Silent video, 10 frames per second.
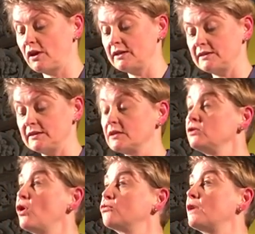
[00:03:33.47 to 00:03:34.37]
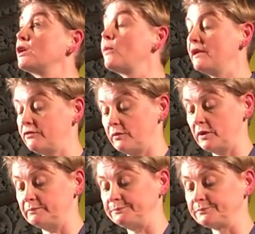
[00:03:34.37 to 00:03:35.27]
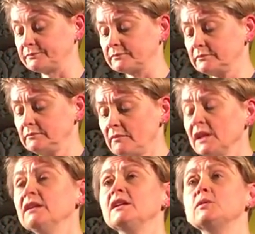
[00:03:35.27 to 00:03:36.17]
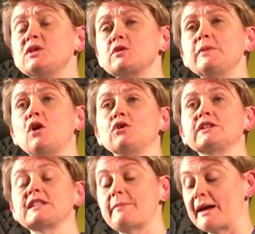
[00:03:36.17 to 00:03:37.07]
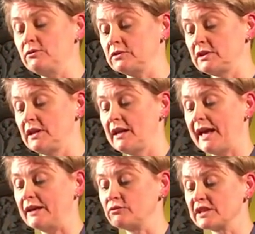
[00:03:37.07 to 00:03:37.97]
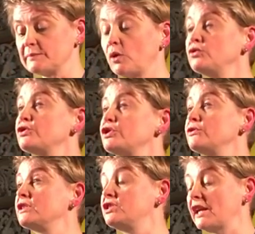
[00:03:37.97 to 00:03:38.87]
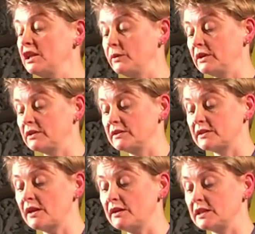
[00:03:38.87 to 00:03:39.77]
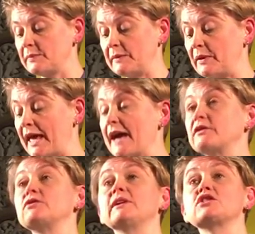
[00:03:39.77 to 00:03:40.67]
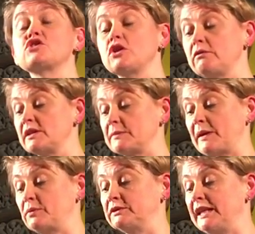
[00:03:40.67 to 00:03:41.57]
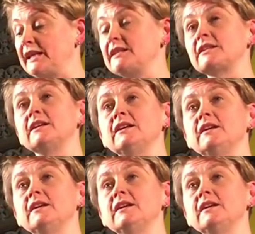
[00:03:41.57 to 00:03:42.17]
crisis and not run away from them, that we should be honest about and respond to the genuine concerns people have and the reassurance people need,